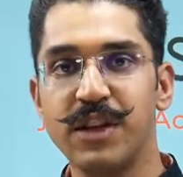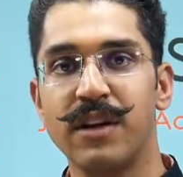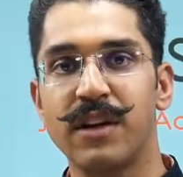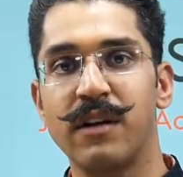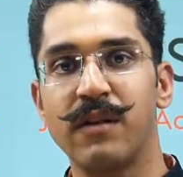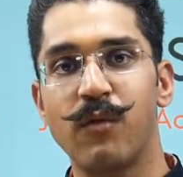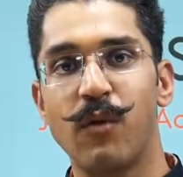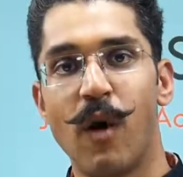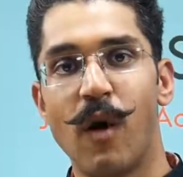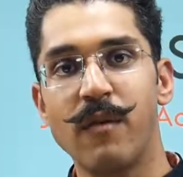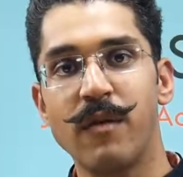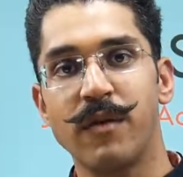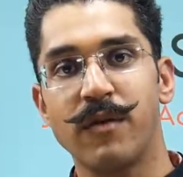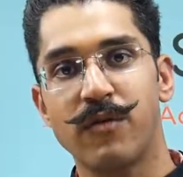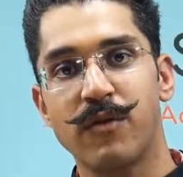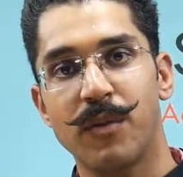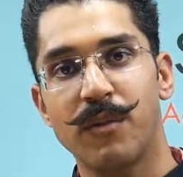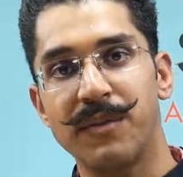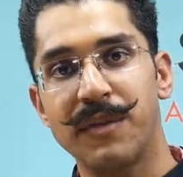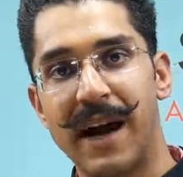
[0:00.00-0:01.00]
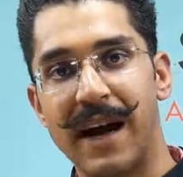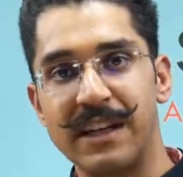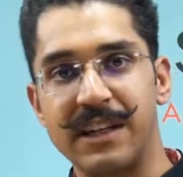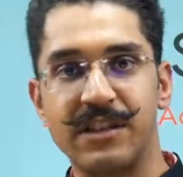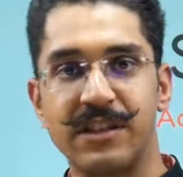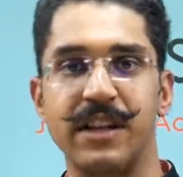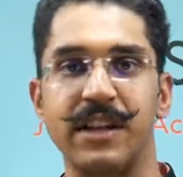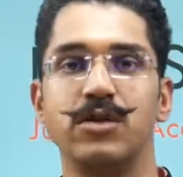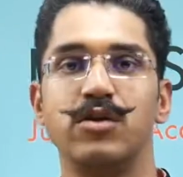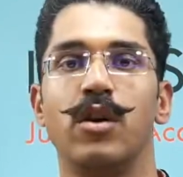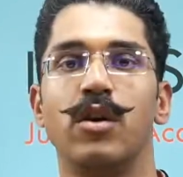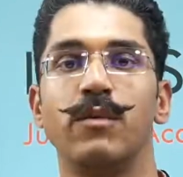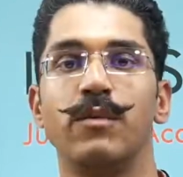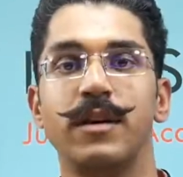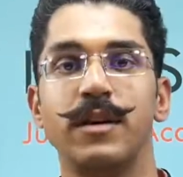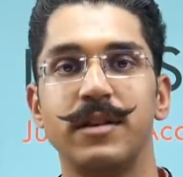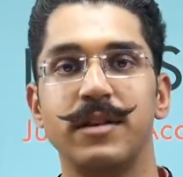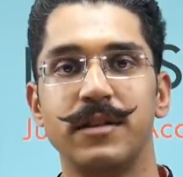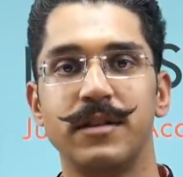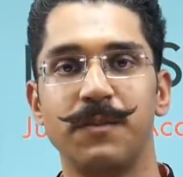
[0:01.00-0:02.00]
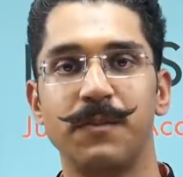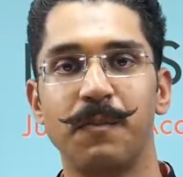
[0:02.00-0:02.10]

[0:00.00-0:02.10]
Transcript: involved from that stage onwards.